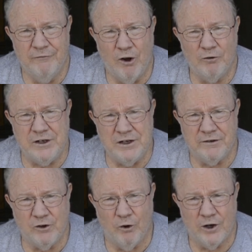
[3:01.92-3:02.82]
voltage,
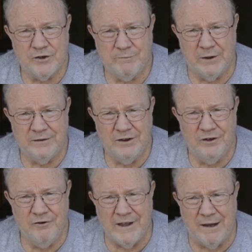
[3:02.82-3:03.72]
of course, but you
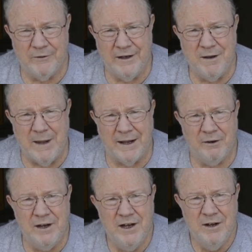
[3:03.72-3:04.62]
do that with any
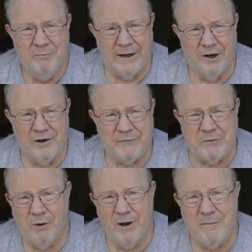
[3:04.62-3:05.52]
battery. But I don't have to
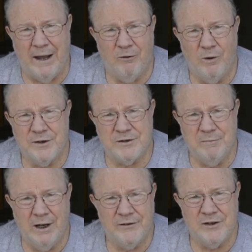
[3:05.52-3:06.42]
pull them out once a
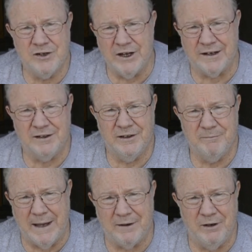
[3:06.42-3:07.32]
month and check the
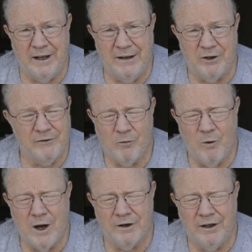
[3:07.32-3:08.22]
battery level or the
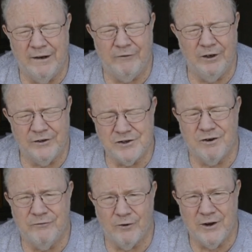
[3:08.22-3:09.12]
water level and
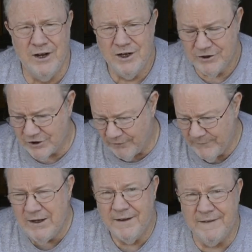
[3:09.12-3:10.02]
so forth. So
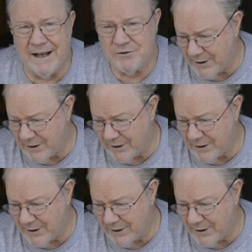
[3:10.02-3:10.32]
that's